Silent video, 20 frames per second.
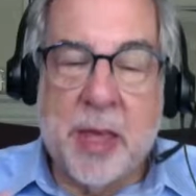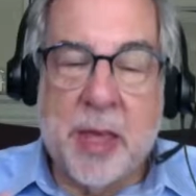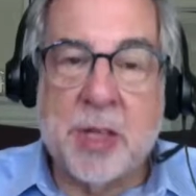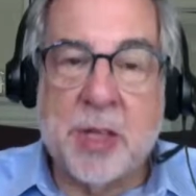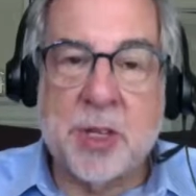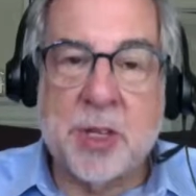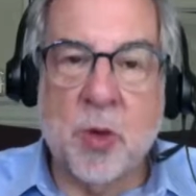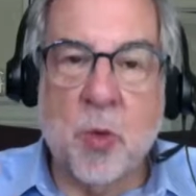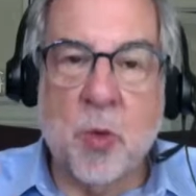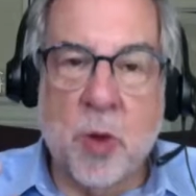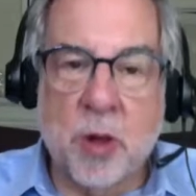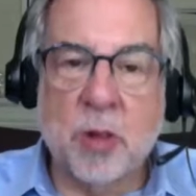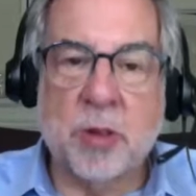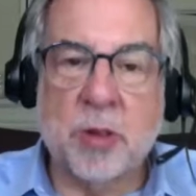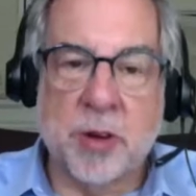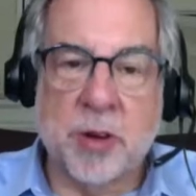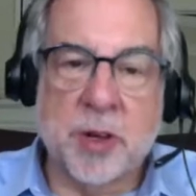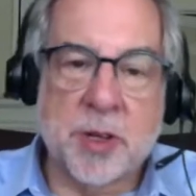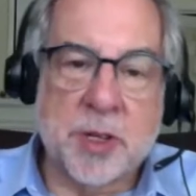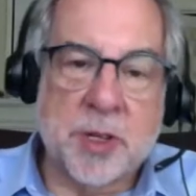is the
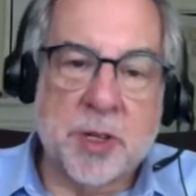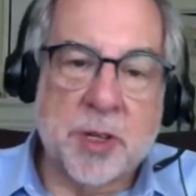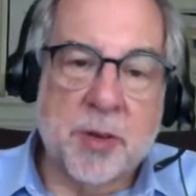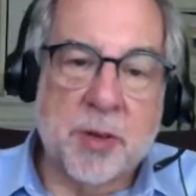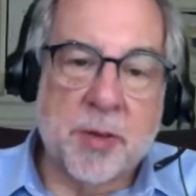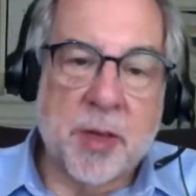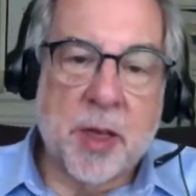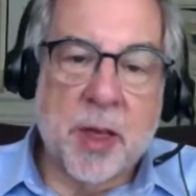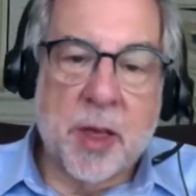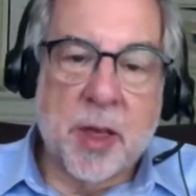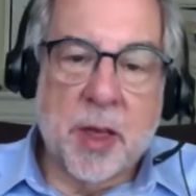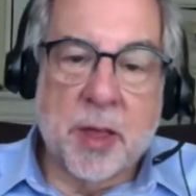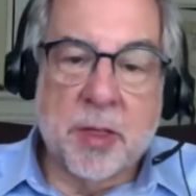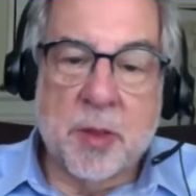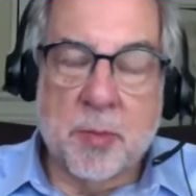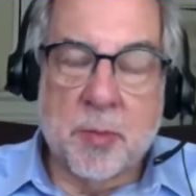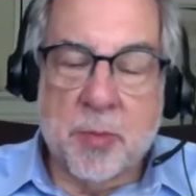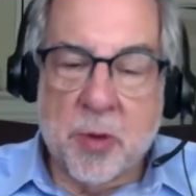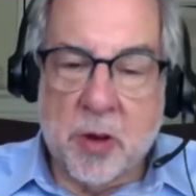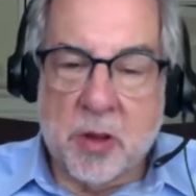wilderness.
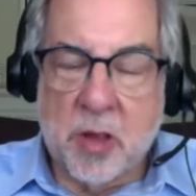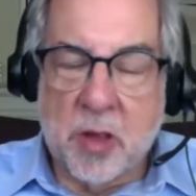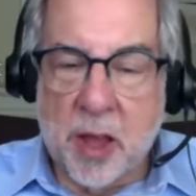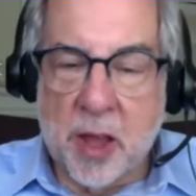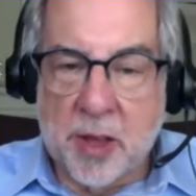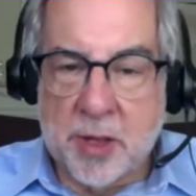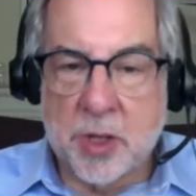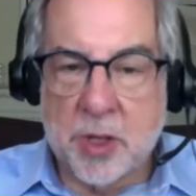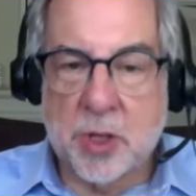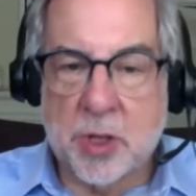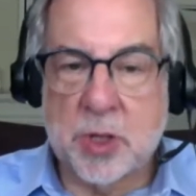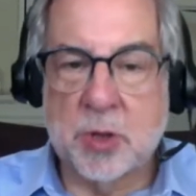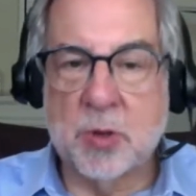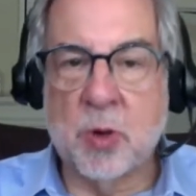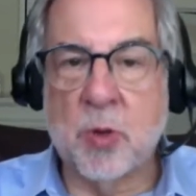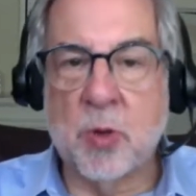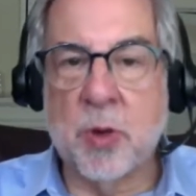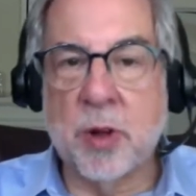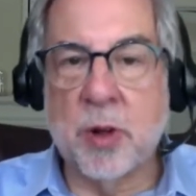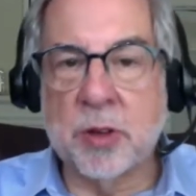The book takes us through
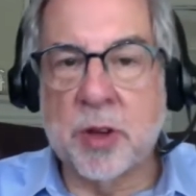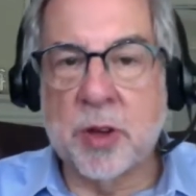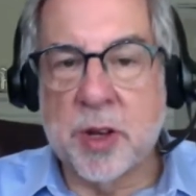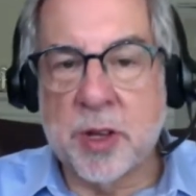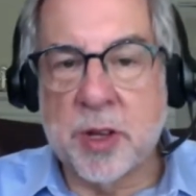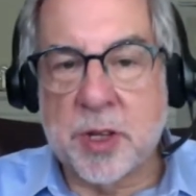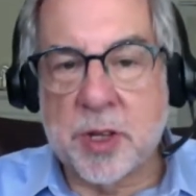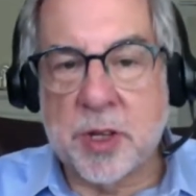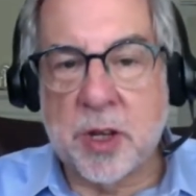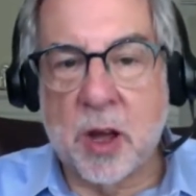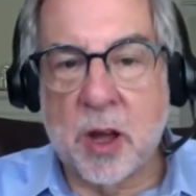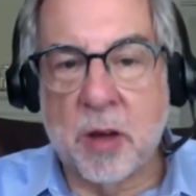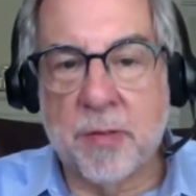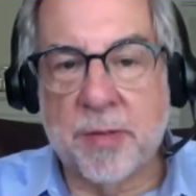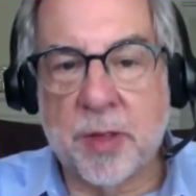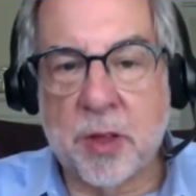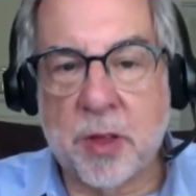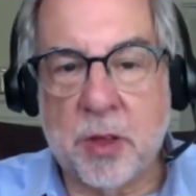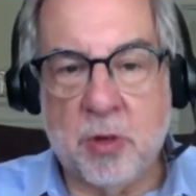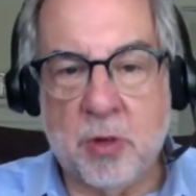a wilderness
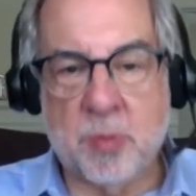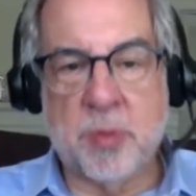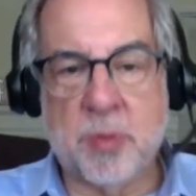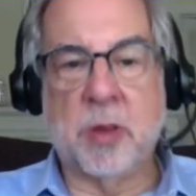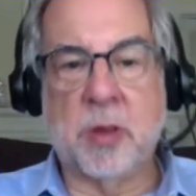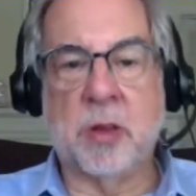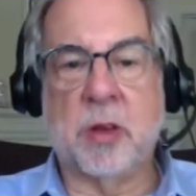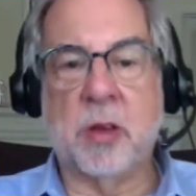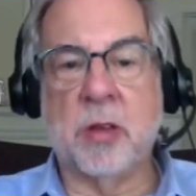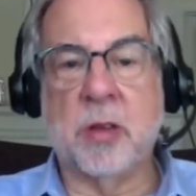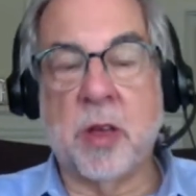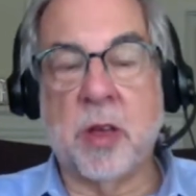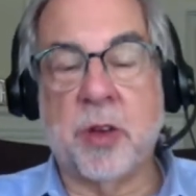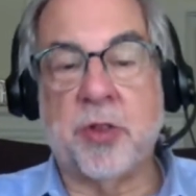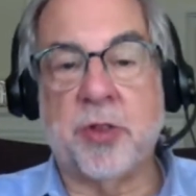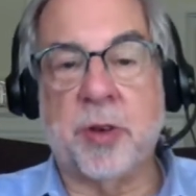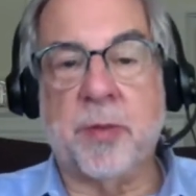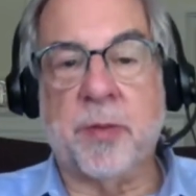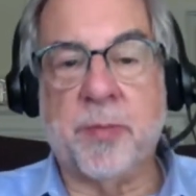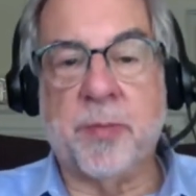of the human
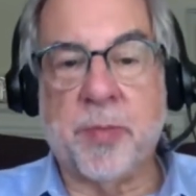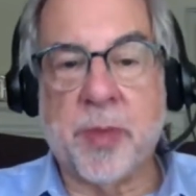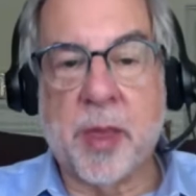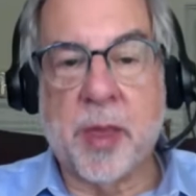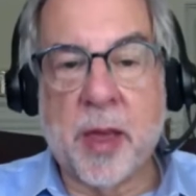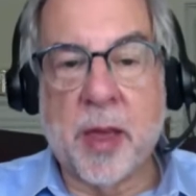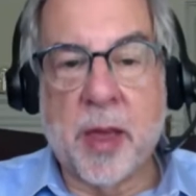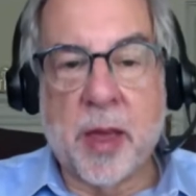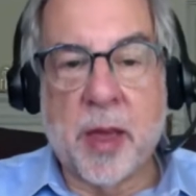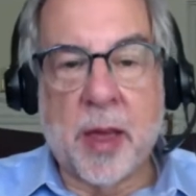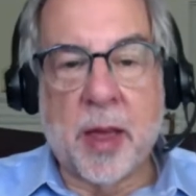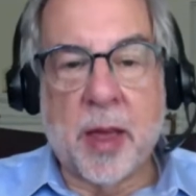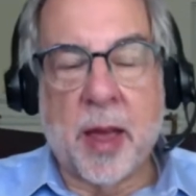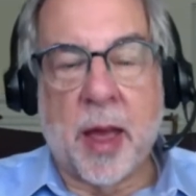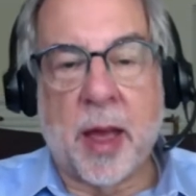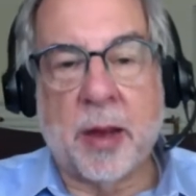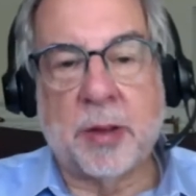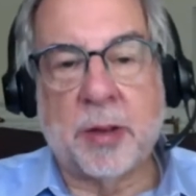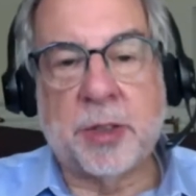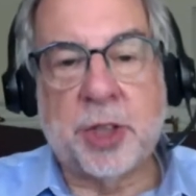condition.
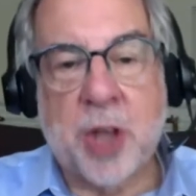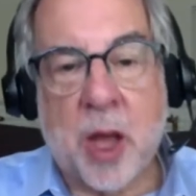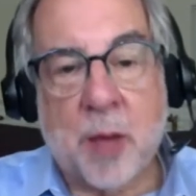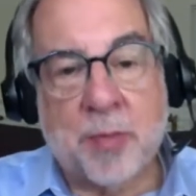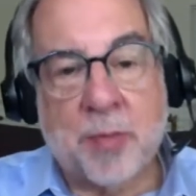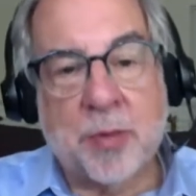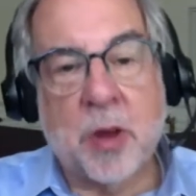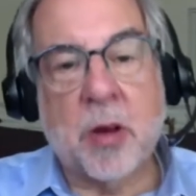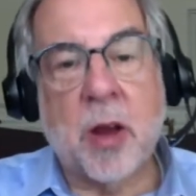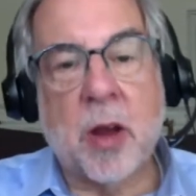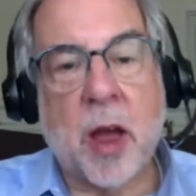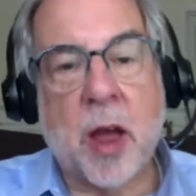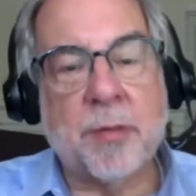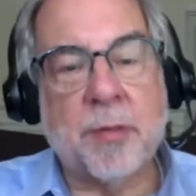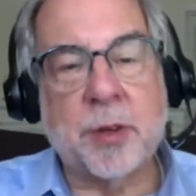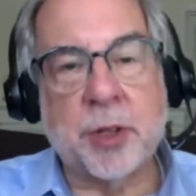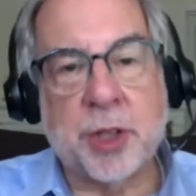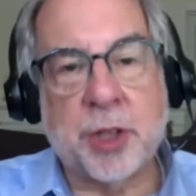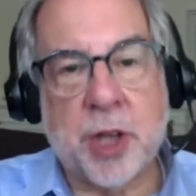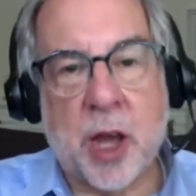And chapter
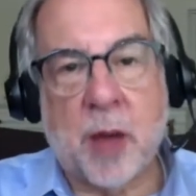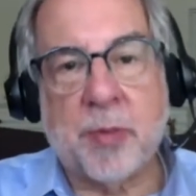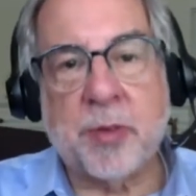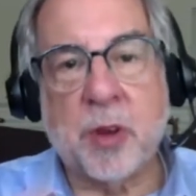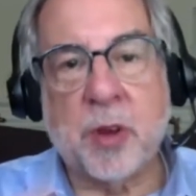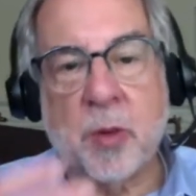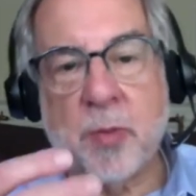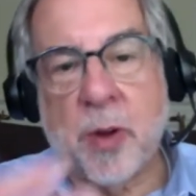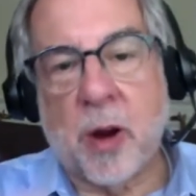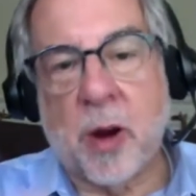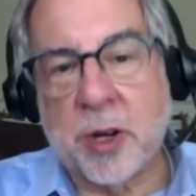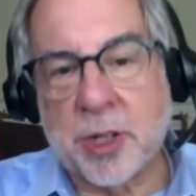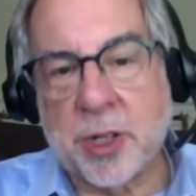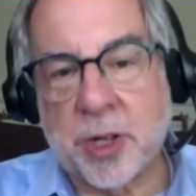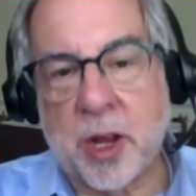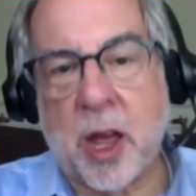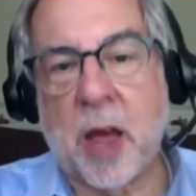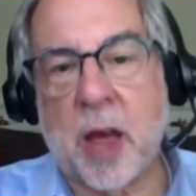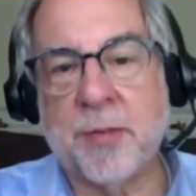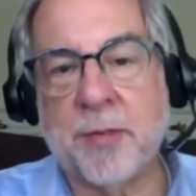after chapter,
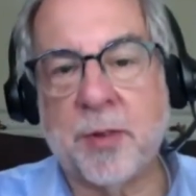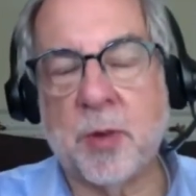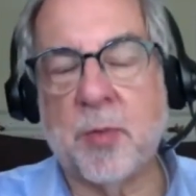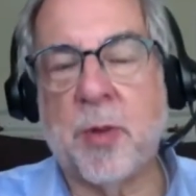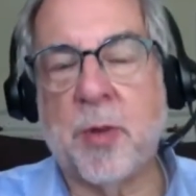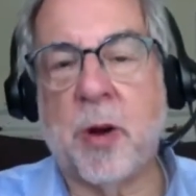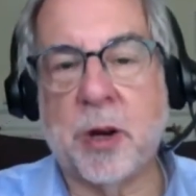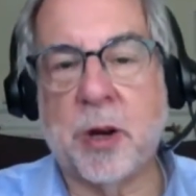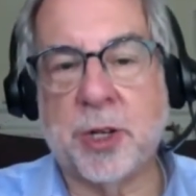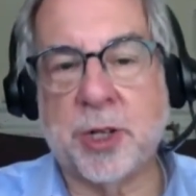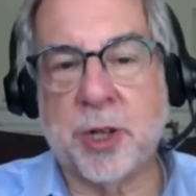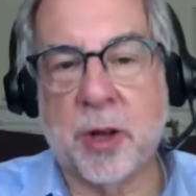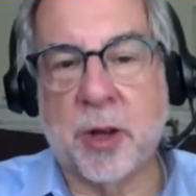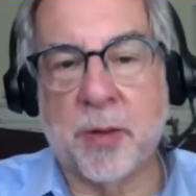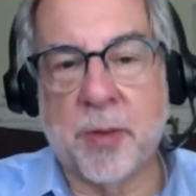Parsha after Parsha,